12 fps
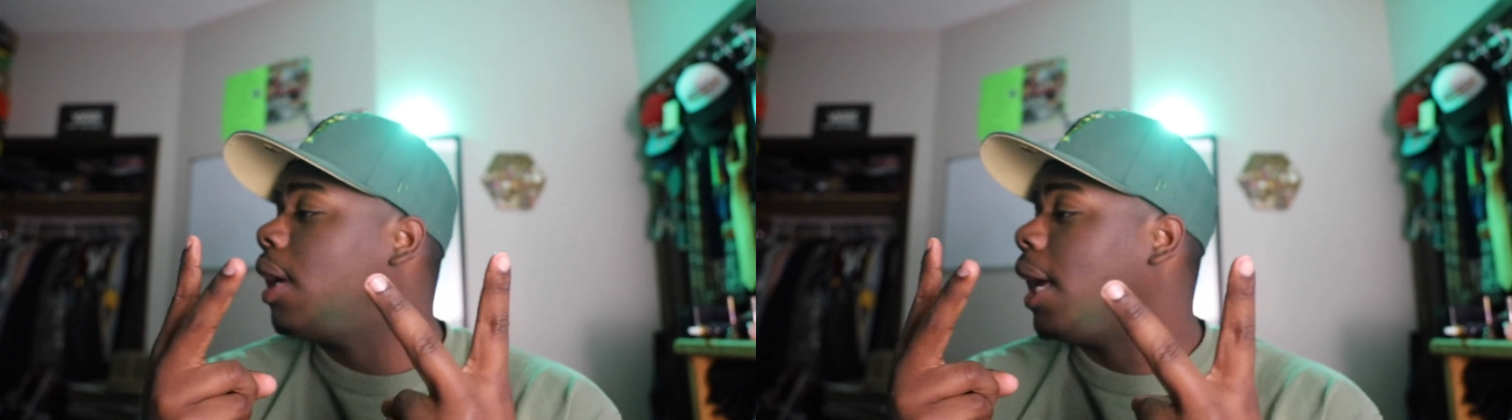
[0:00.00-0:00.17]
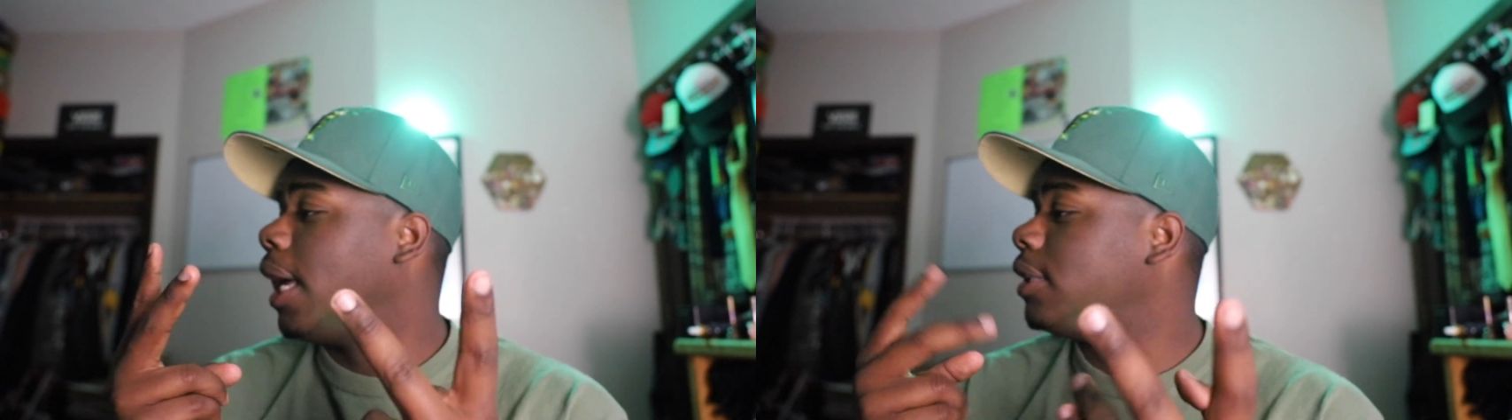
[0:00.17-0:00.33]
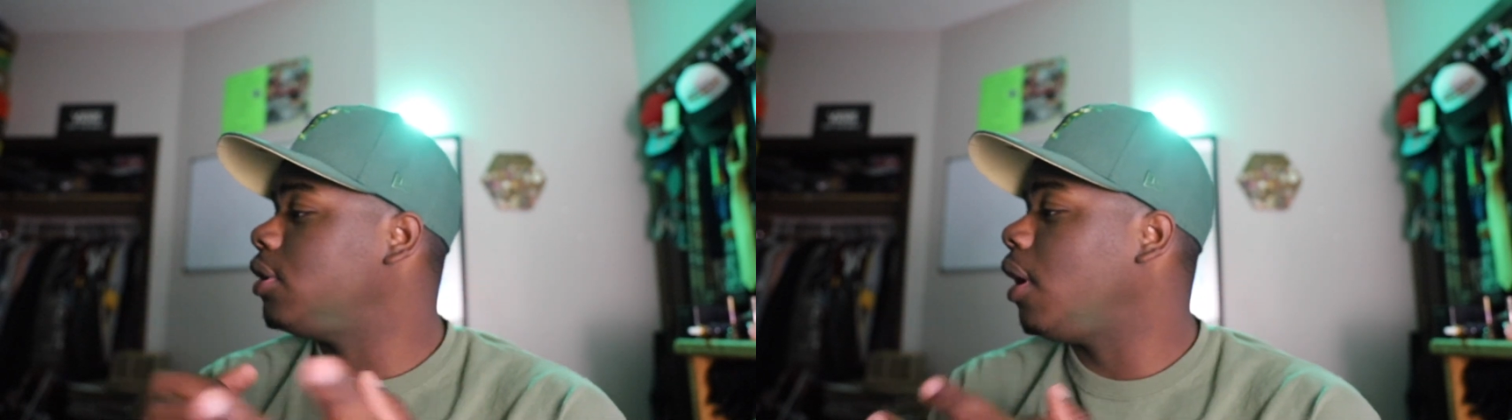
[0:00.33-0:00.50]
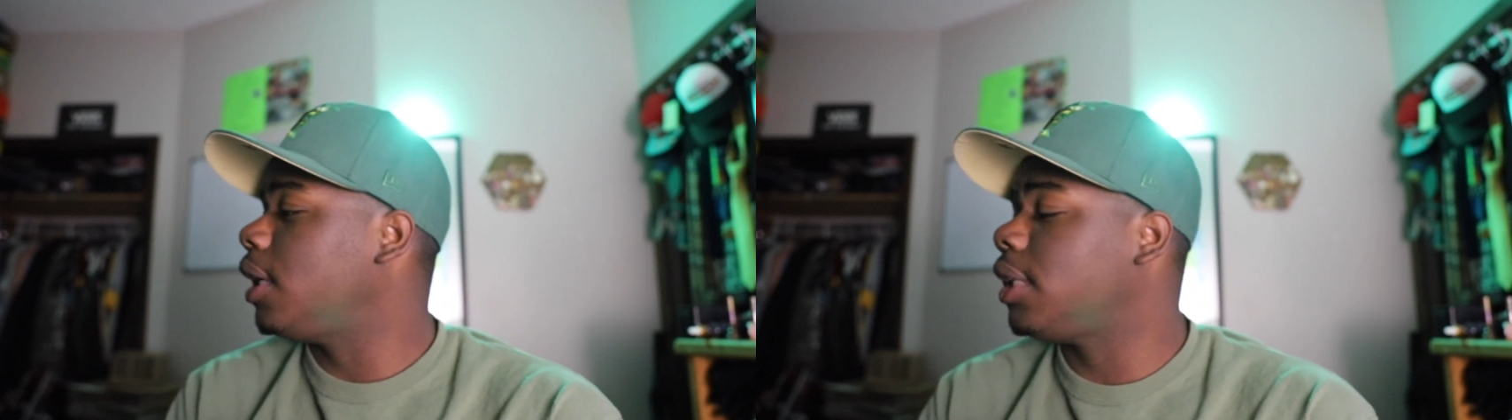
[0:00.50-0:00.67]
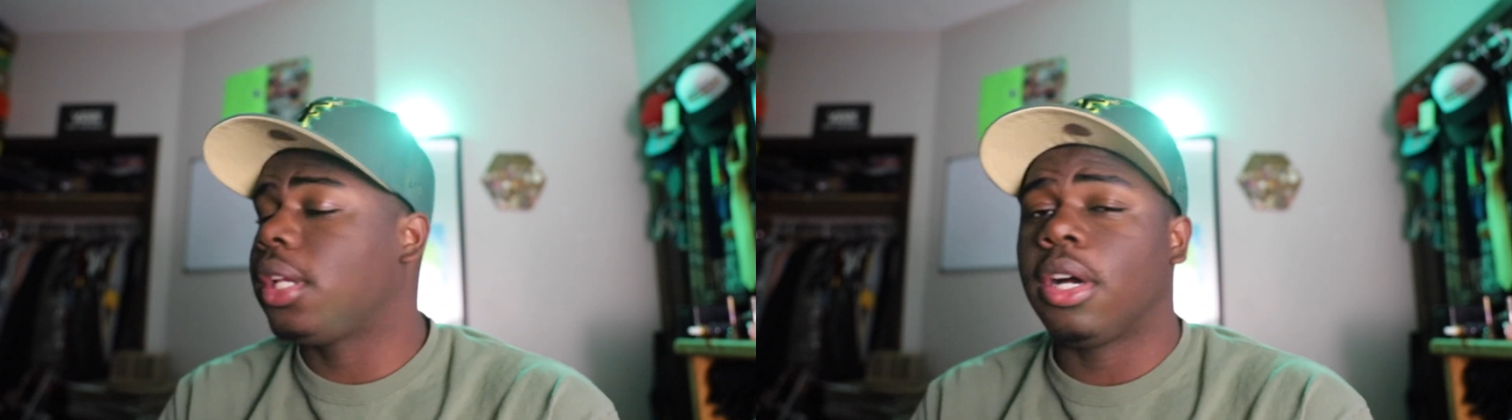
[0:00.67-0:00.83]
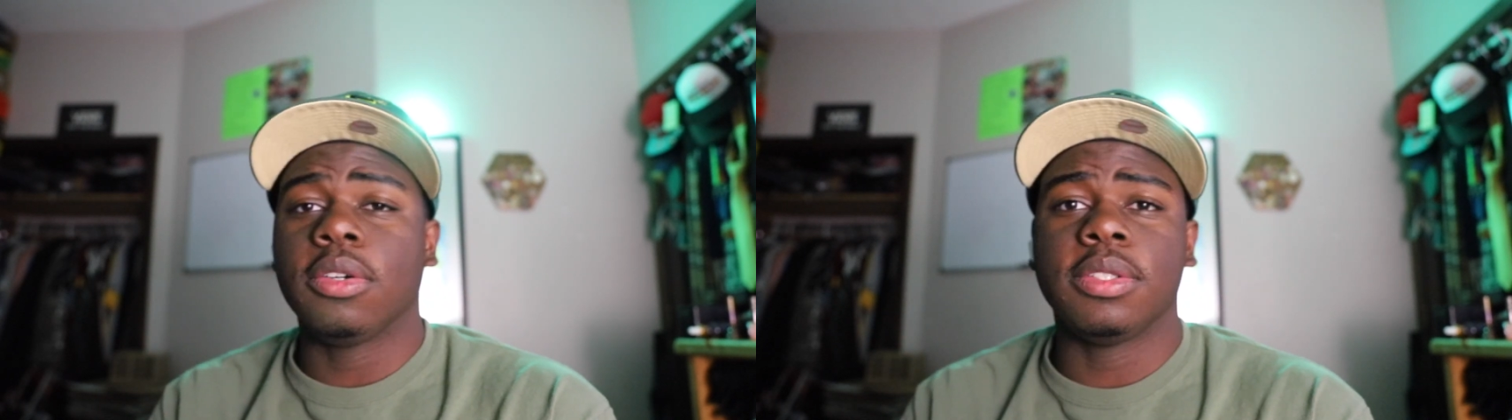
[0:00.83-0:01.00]
As you already
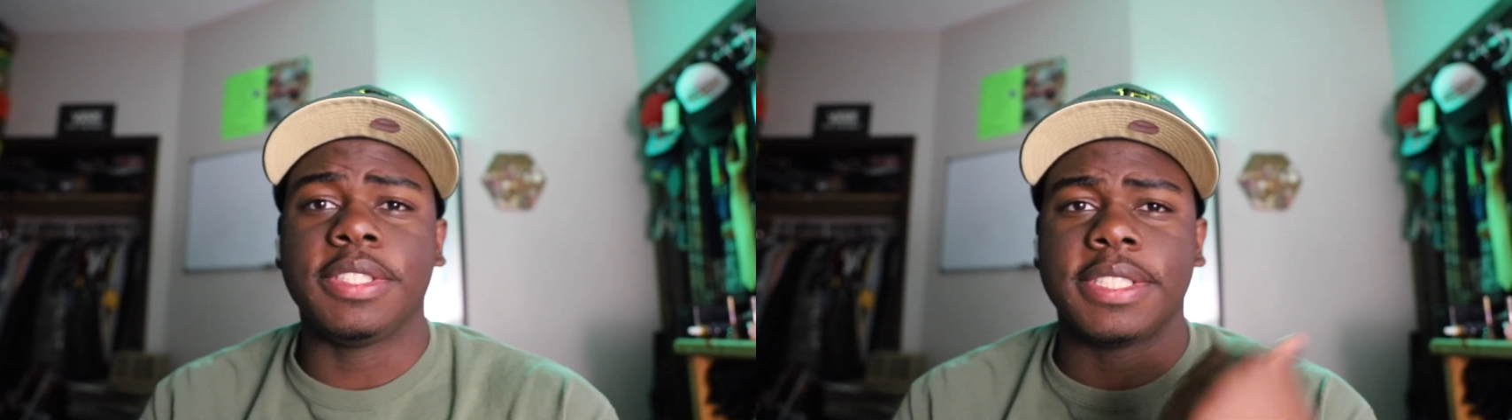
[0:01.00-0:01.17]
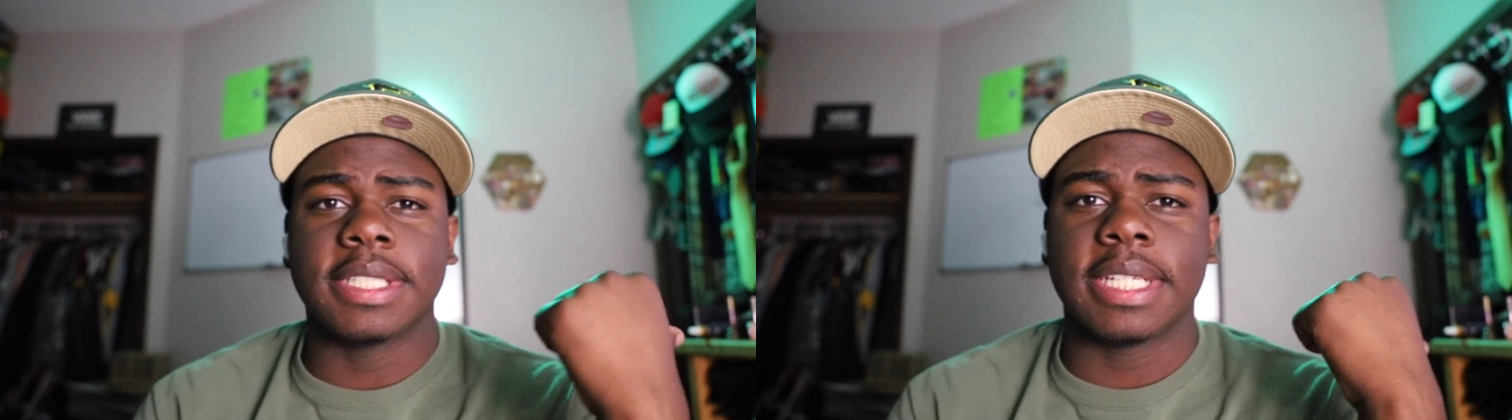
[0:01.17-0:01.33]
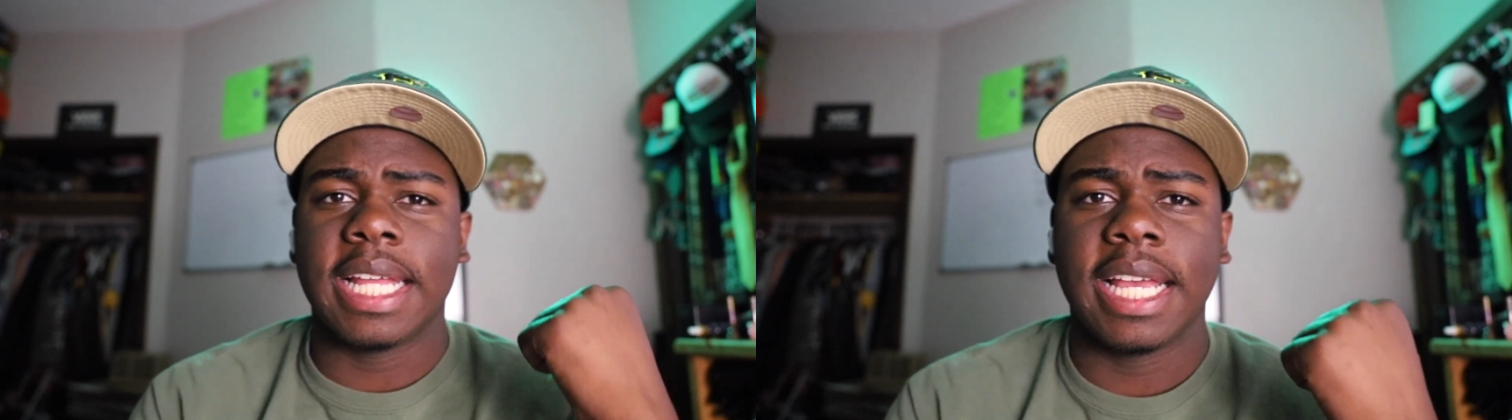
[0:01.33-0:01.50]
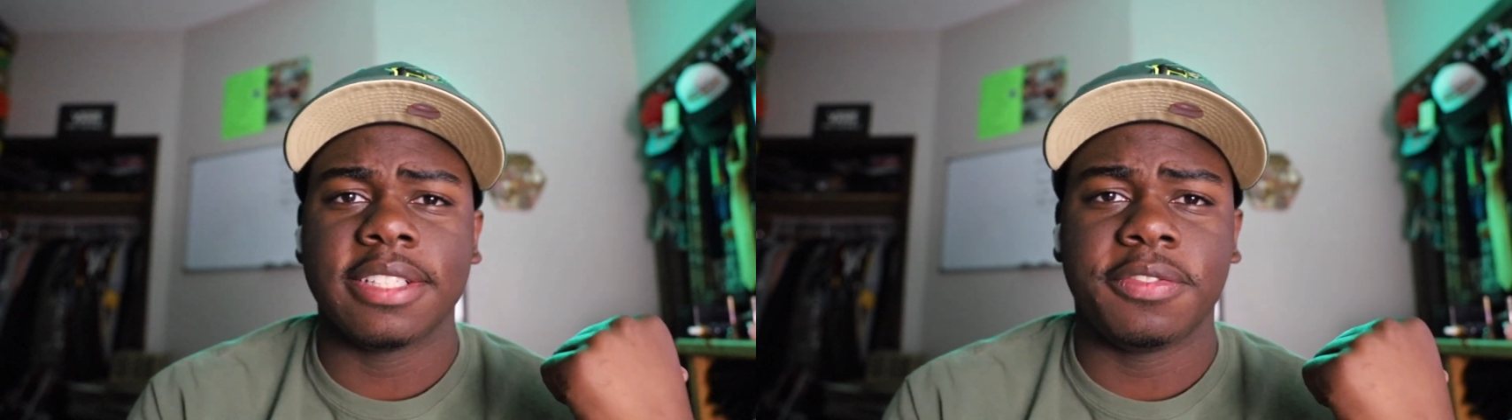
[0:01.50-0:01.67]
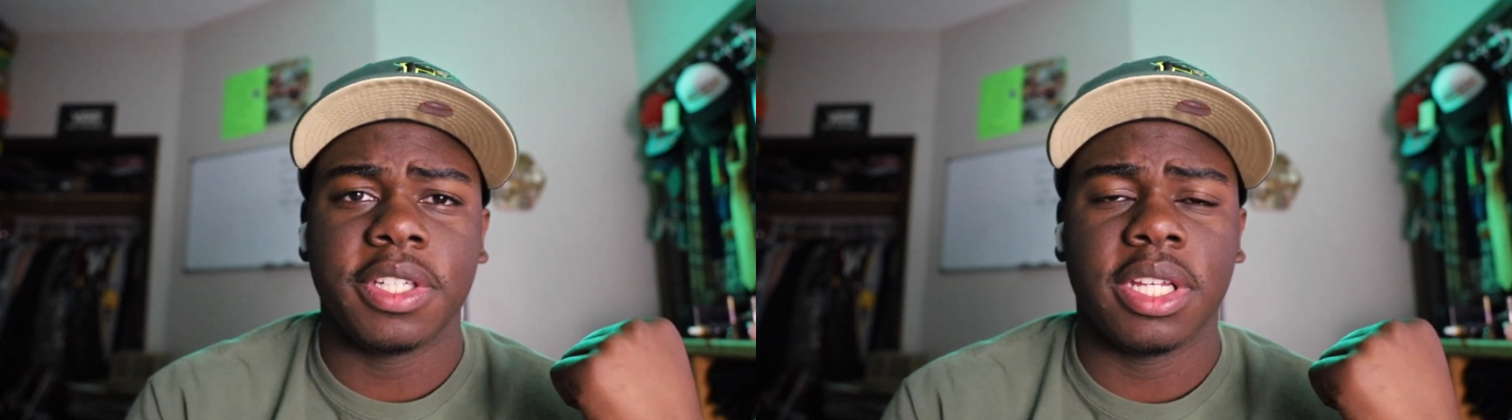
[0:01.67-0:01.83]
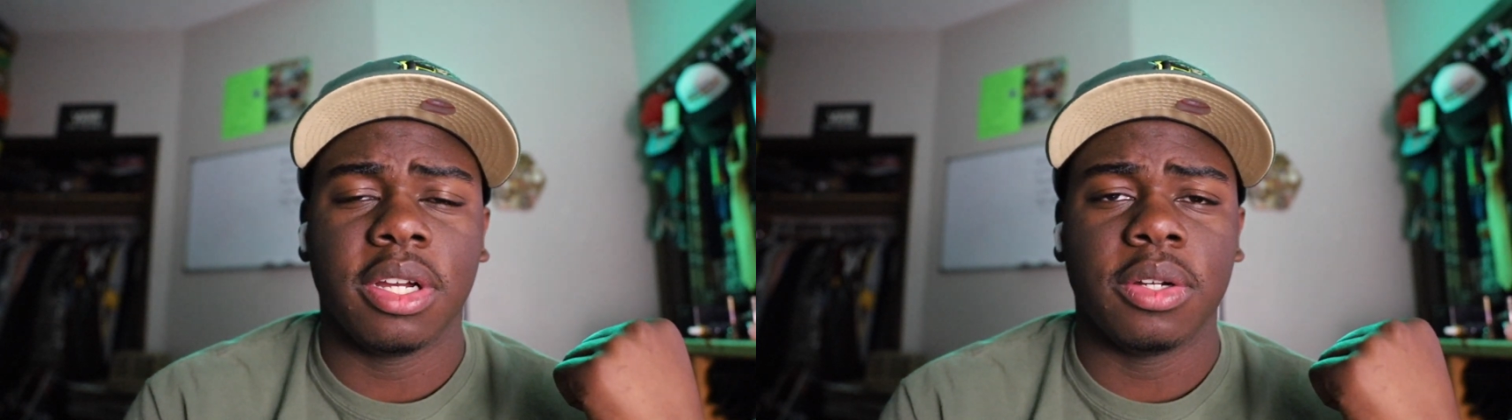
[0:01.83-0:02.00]
know, you seen the last
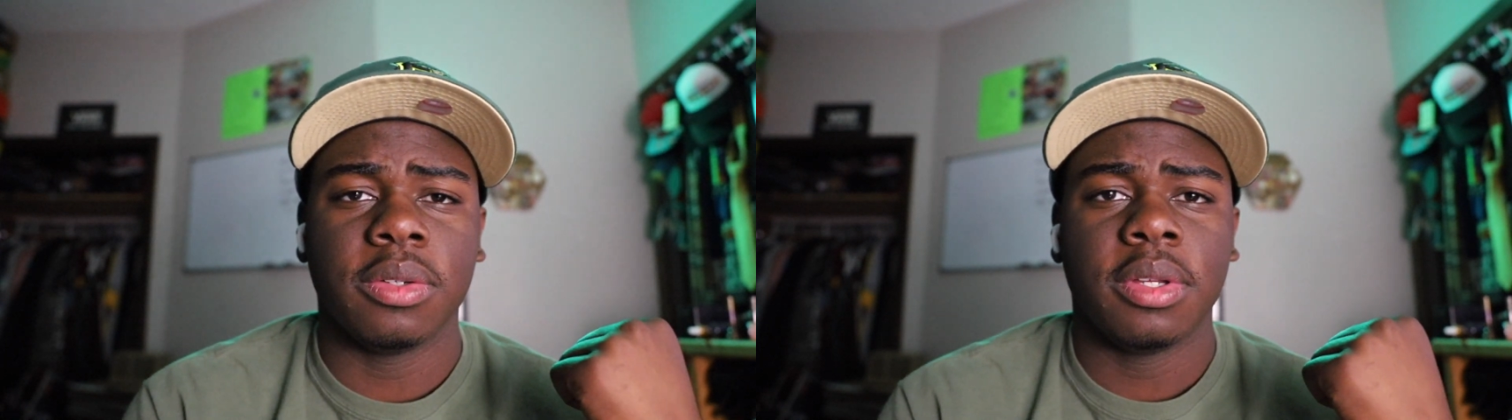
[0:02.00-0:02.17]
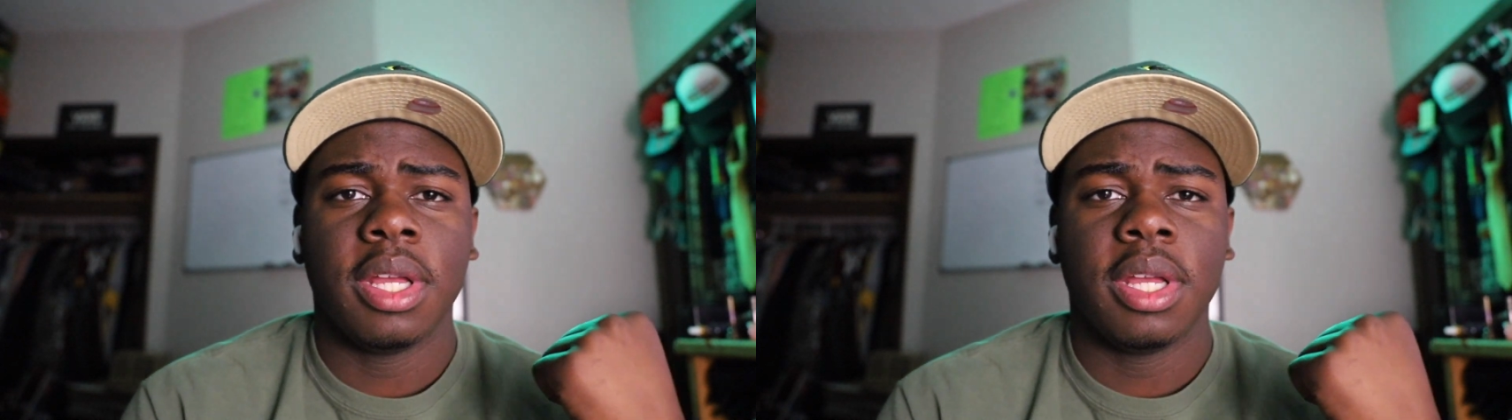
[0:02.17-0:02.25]
video.